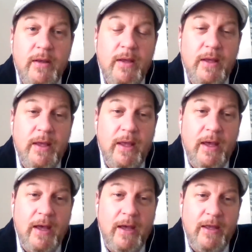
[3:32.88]

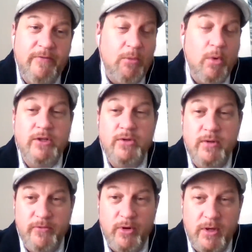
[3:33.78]
uh, if I want to
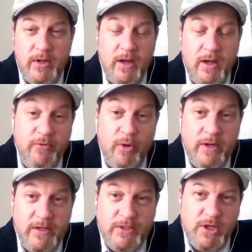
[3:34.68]
avoid, avoid an
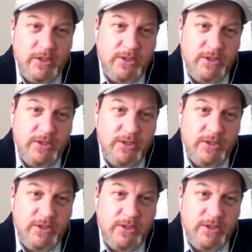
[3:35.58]
injunction,